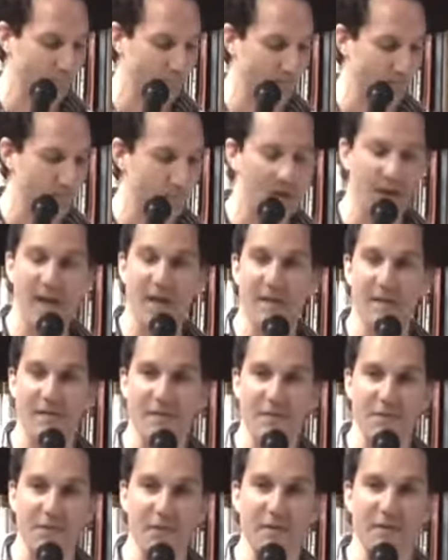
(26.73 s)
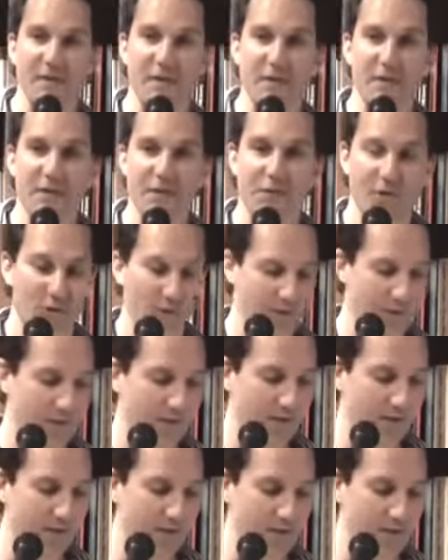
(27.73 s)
and a man in his 50s stood in the